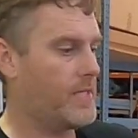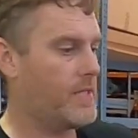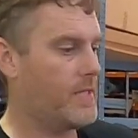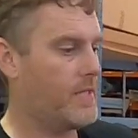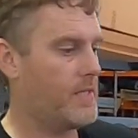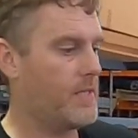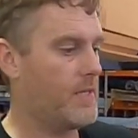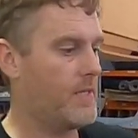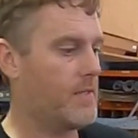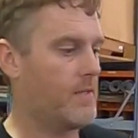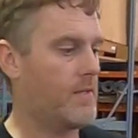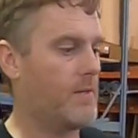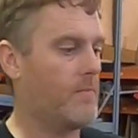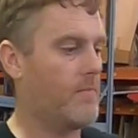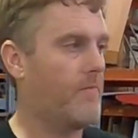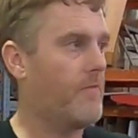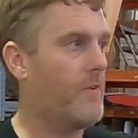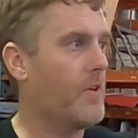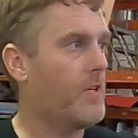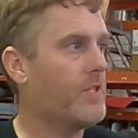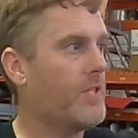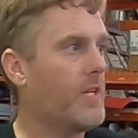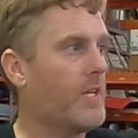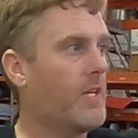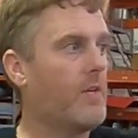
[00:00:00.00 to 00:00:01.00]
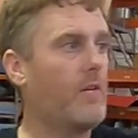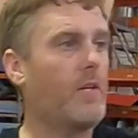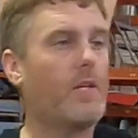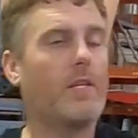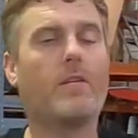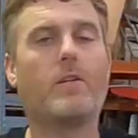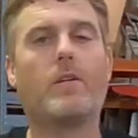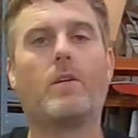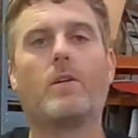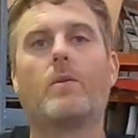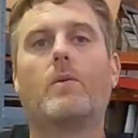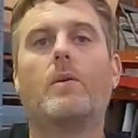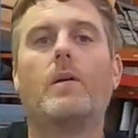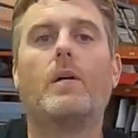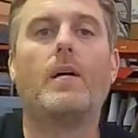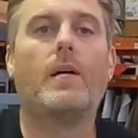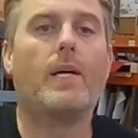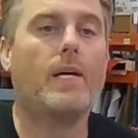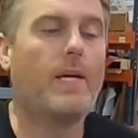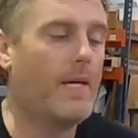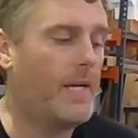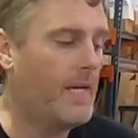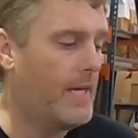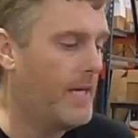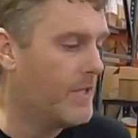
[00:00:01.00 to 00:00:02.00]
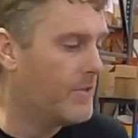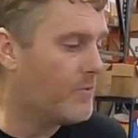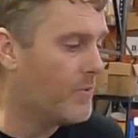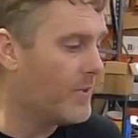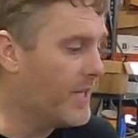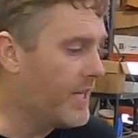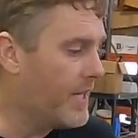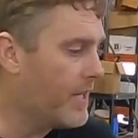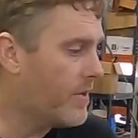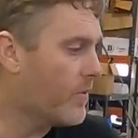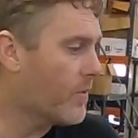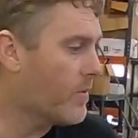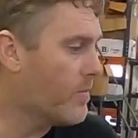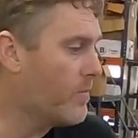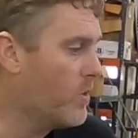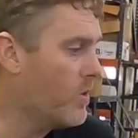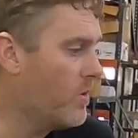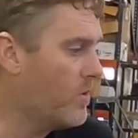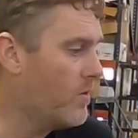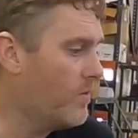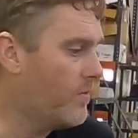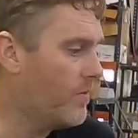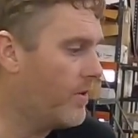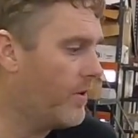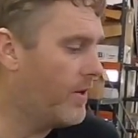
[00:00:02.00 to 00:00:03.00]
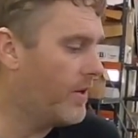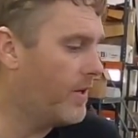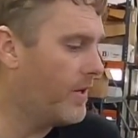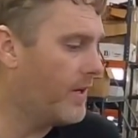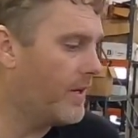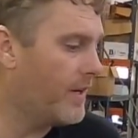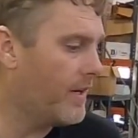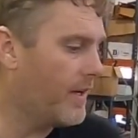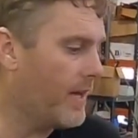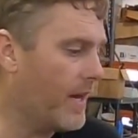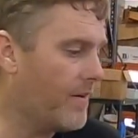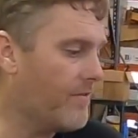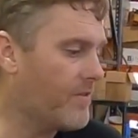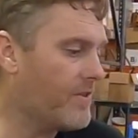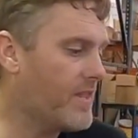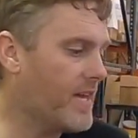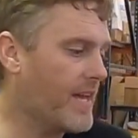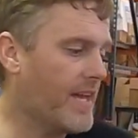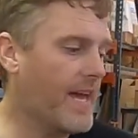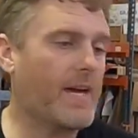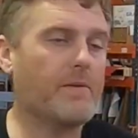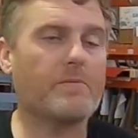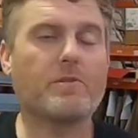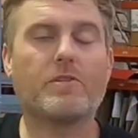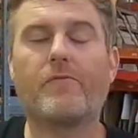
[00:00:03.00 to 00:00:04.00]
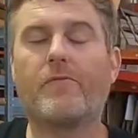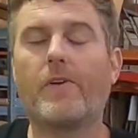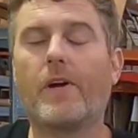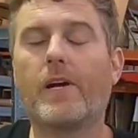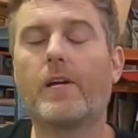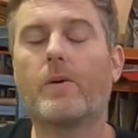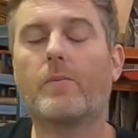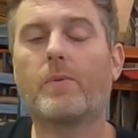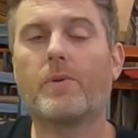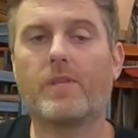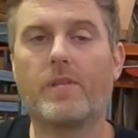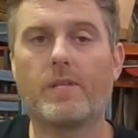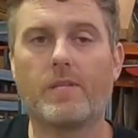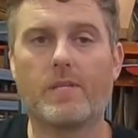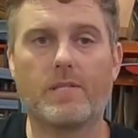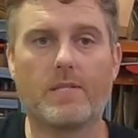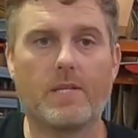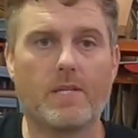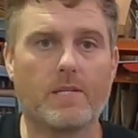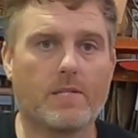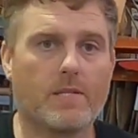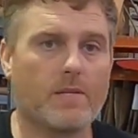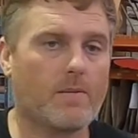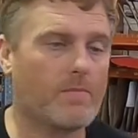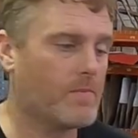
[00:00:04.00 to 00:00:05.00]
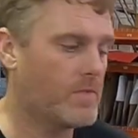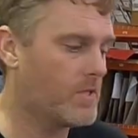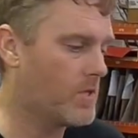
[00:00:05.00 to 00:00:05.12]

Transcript: an AC system, first thing you need to do is we need to remove everything atmospheric within the system.